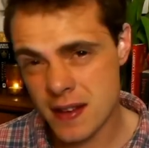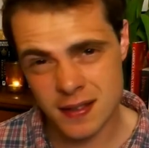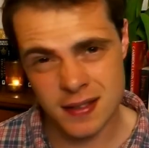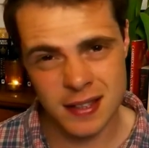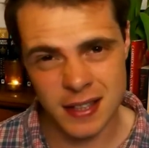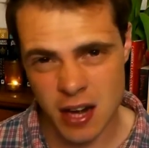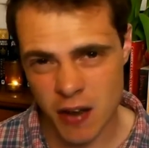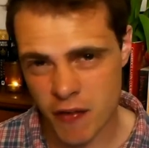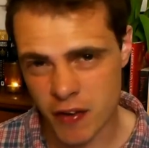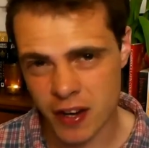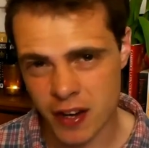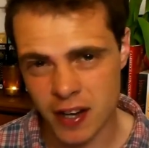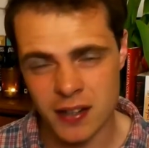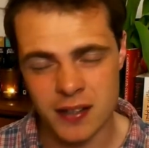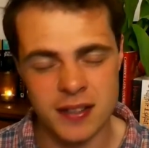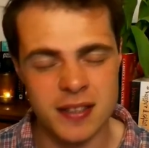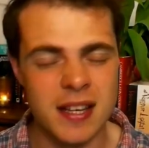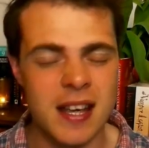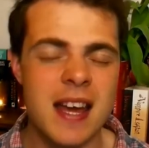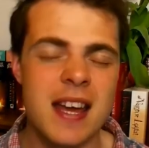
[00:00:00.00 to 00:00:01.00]
are
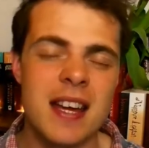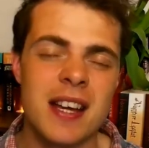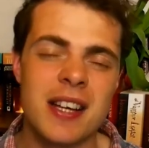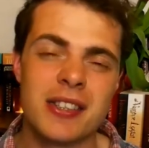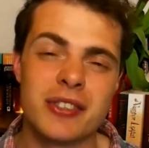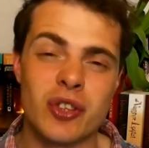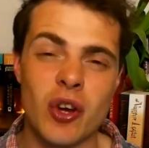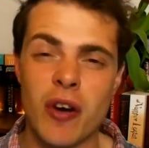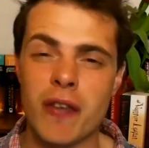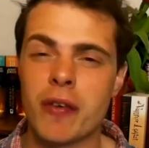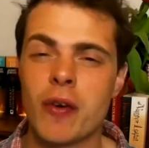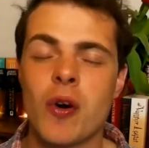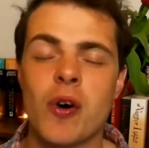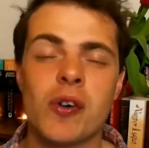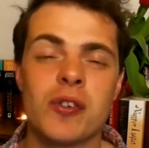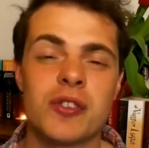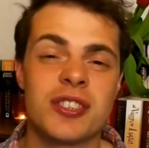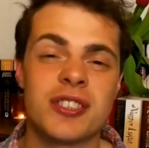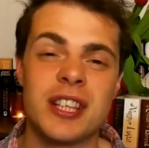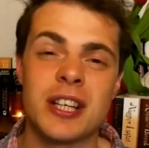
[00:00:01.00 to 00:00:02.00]
significant, so overall
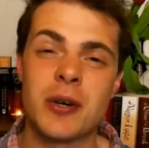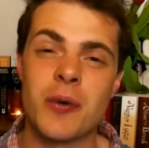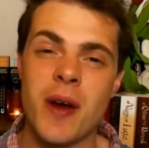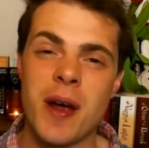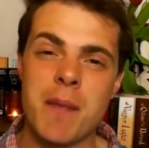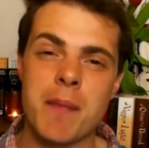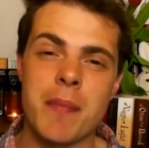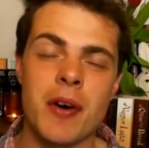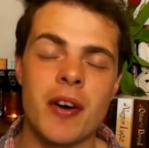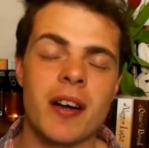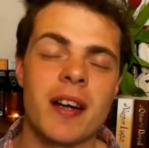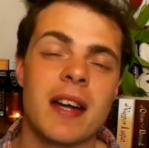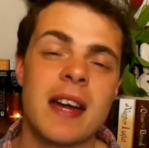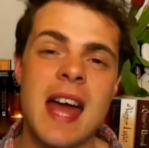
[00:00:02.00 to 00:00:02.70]
just a great book,